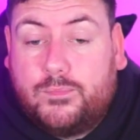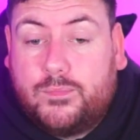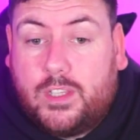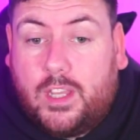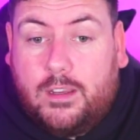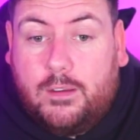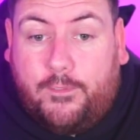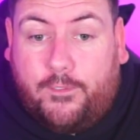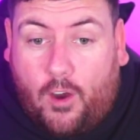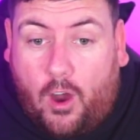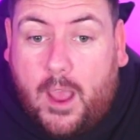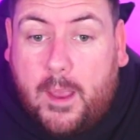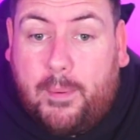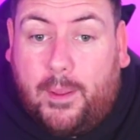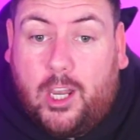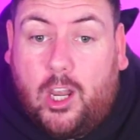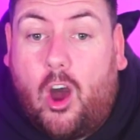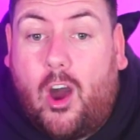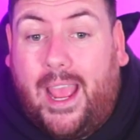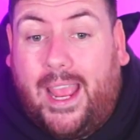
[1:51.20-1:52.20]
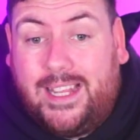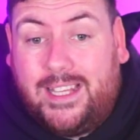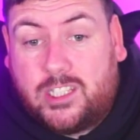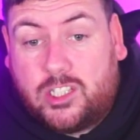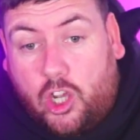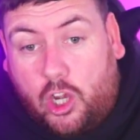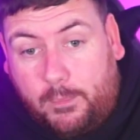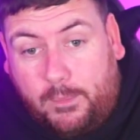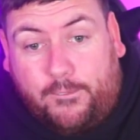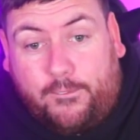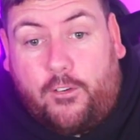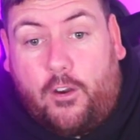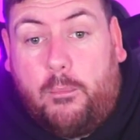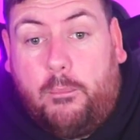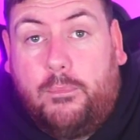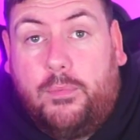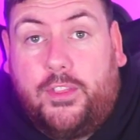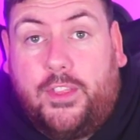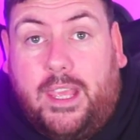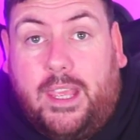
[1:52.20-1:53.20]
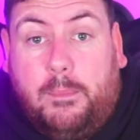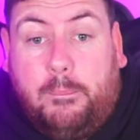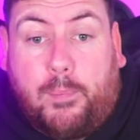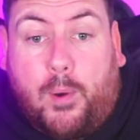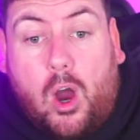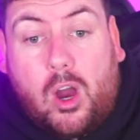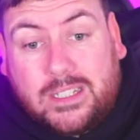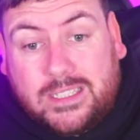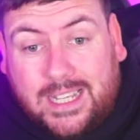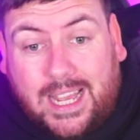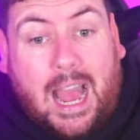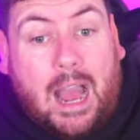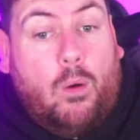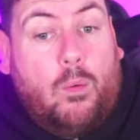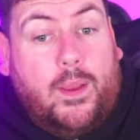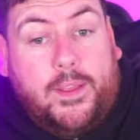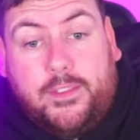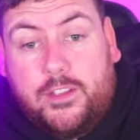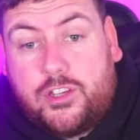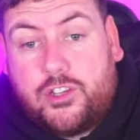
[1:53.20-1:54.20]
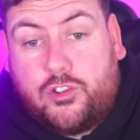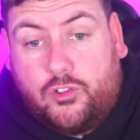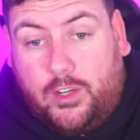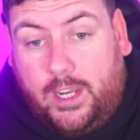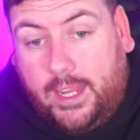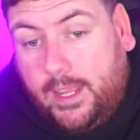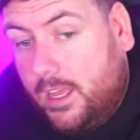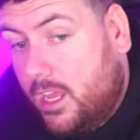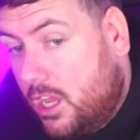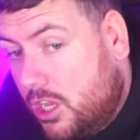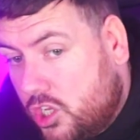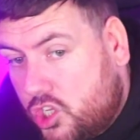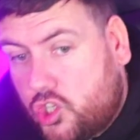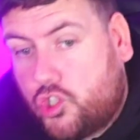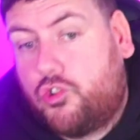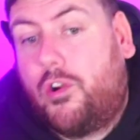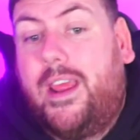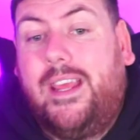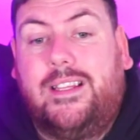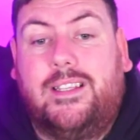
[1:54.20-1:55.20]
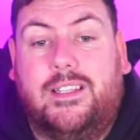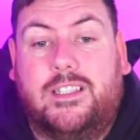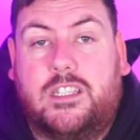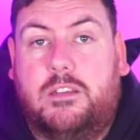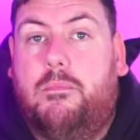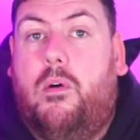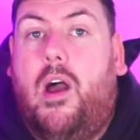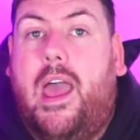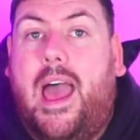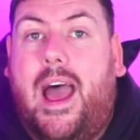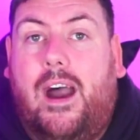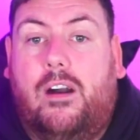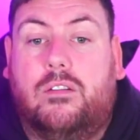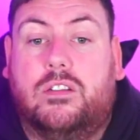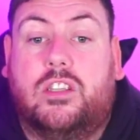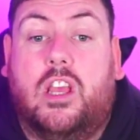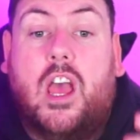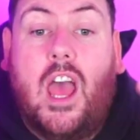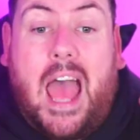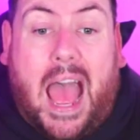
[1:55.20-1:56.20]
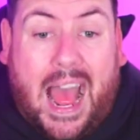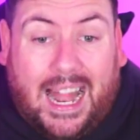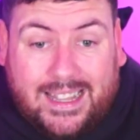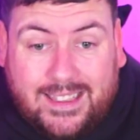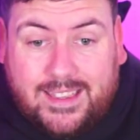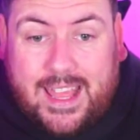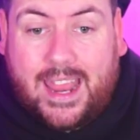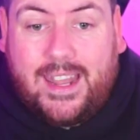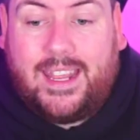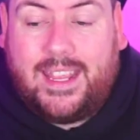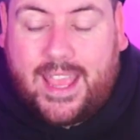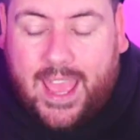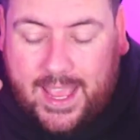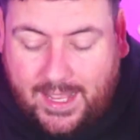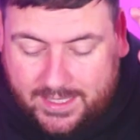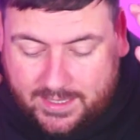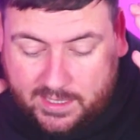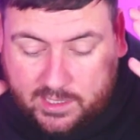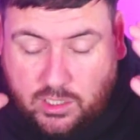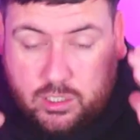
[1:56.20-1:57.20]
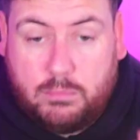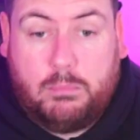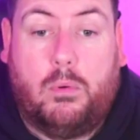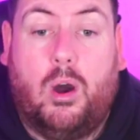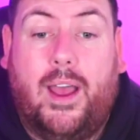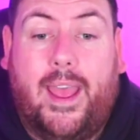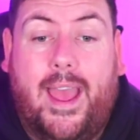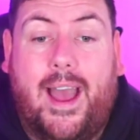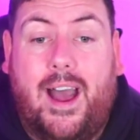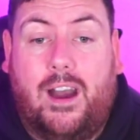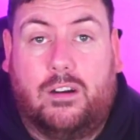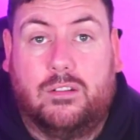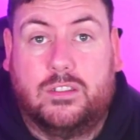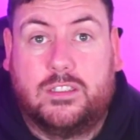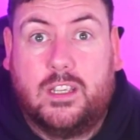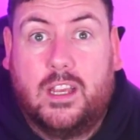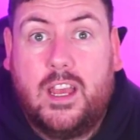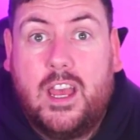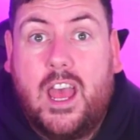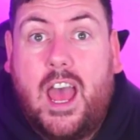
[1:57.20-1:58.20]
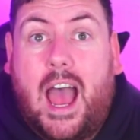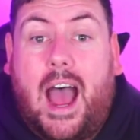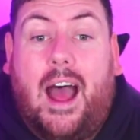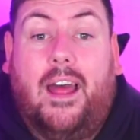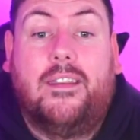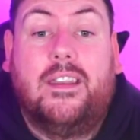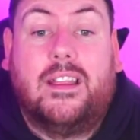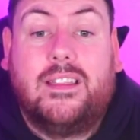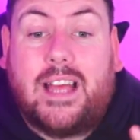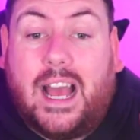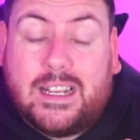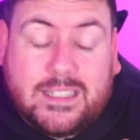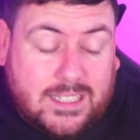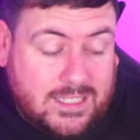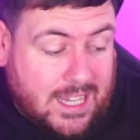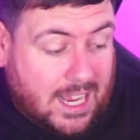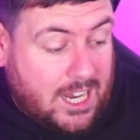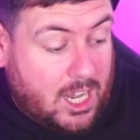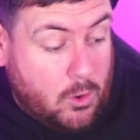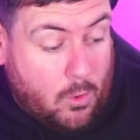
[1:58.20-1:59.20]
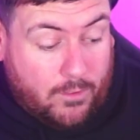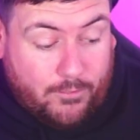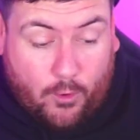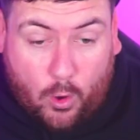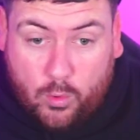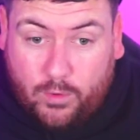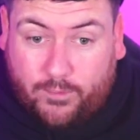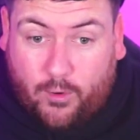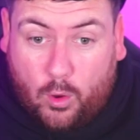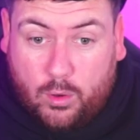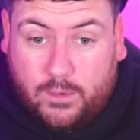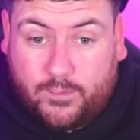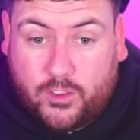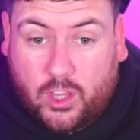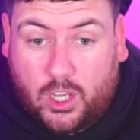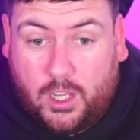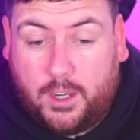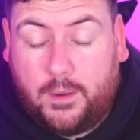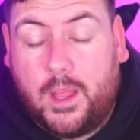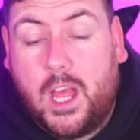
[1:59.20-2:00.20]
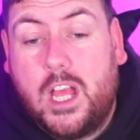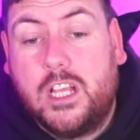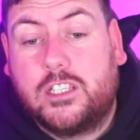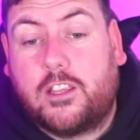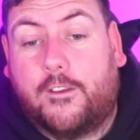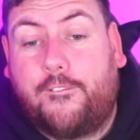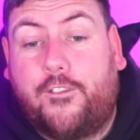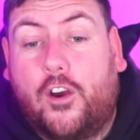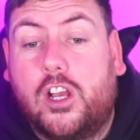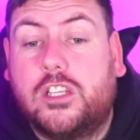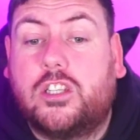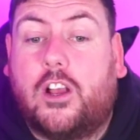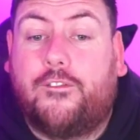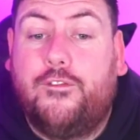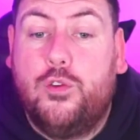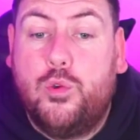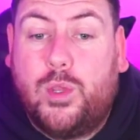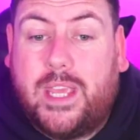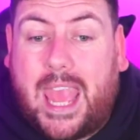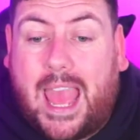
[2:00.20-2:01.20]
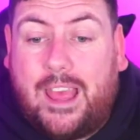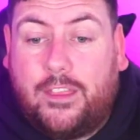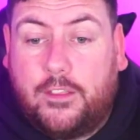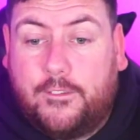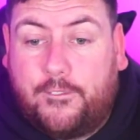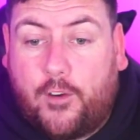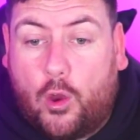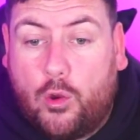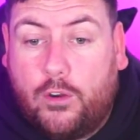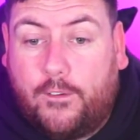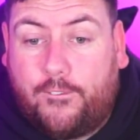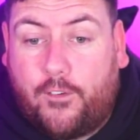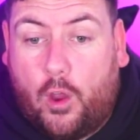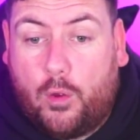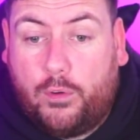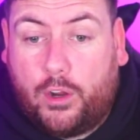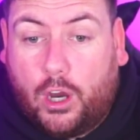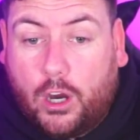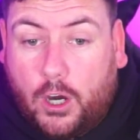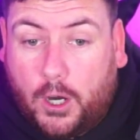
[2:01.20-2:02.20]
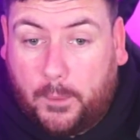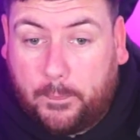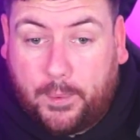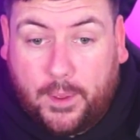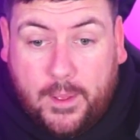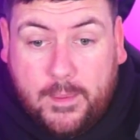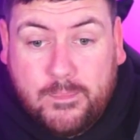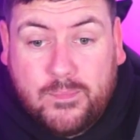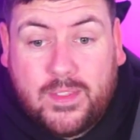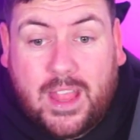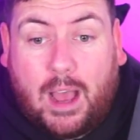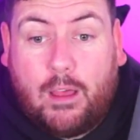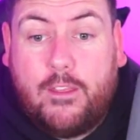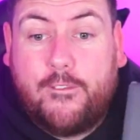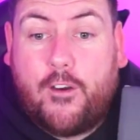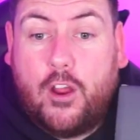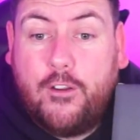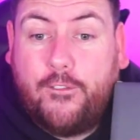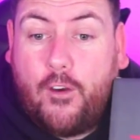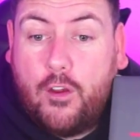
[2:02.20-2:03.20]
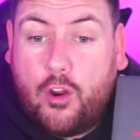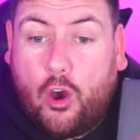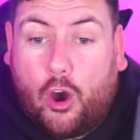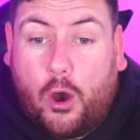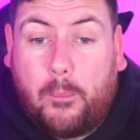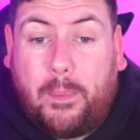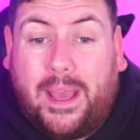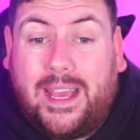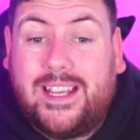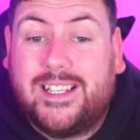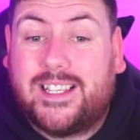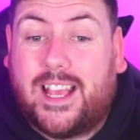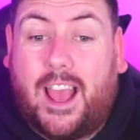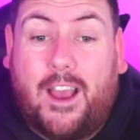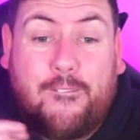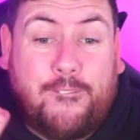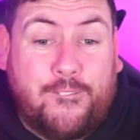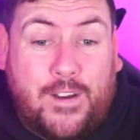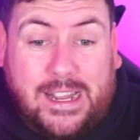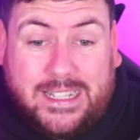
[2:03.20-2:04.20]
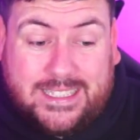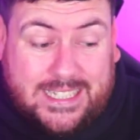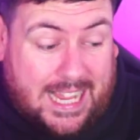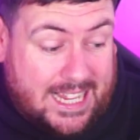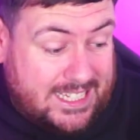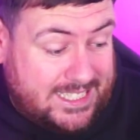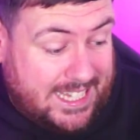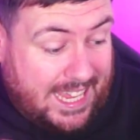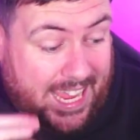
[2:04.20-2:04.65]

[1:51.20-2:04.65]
fiber lines coming from the box out in the street straight into my house and dedicated to my house. And that's exactly what Vodafone have done. So first off, you get the Vodafone Hub. Now, the Vodafone Hub is fantastic. It